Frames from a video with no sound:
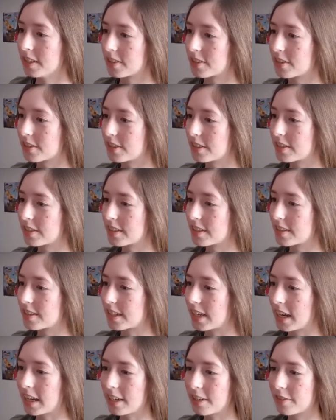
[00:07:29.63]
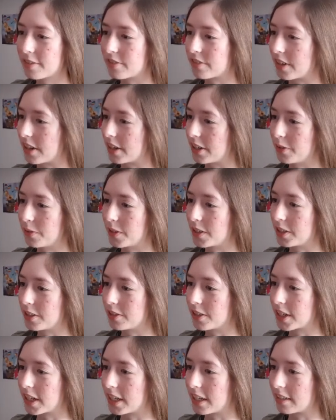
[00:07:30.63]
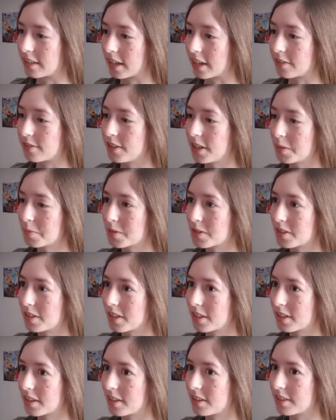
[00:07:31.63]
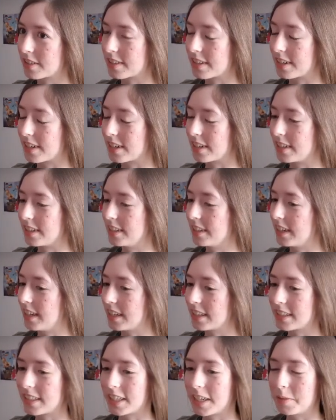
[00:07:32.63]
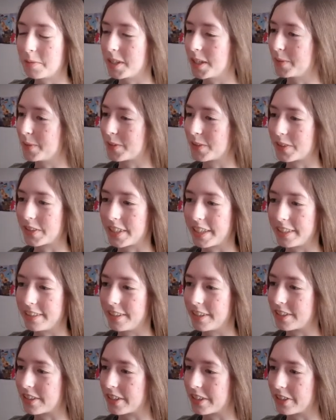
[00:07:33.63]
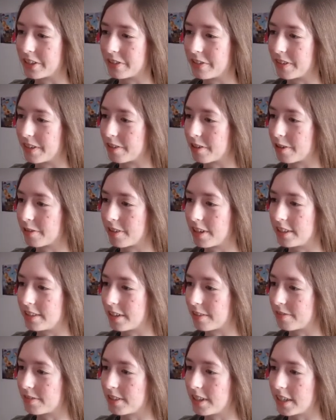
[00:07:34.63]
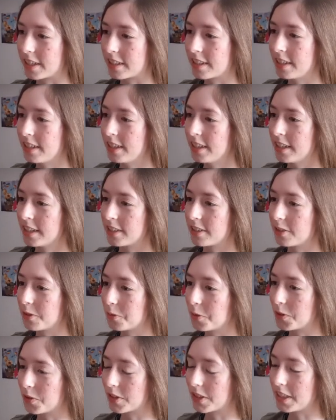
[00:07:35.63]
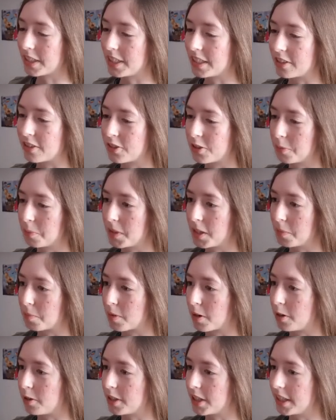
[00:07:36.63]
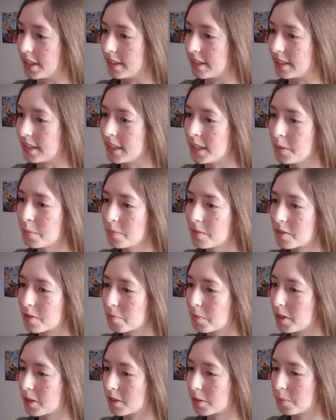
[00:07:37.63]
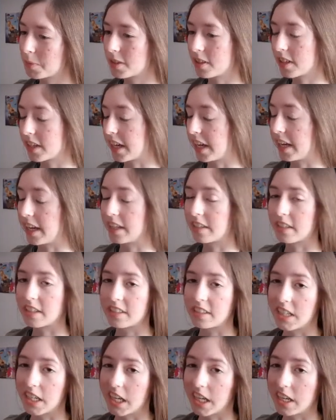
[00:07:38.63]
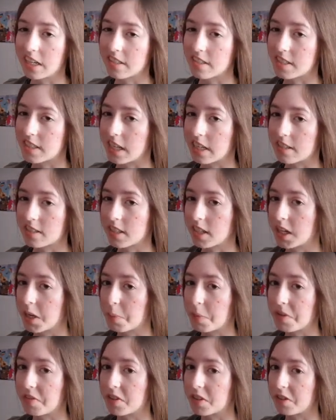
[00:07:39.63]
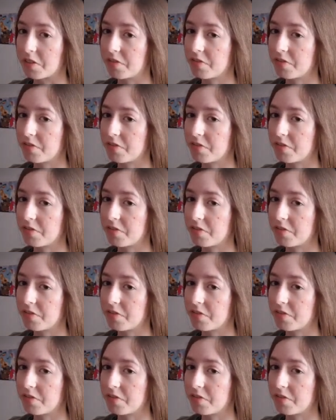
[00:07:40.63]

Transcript: So it's kind of funny when you look at it. Like, Flame Stalkers are not gonna be able to kill each other very well. I feel like you will need to be probably in teams, multiple, again, clans. That's gonna be very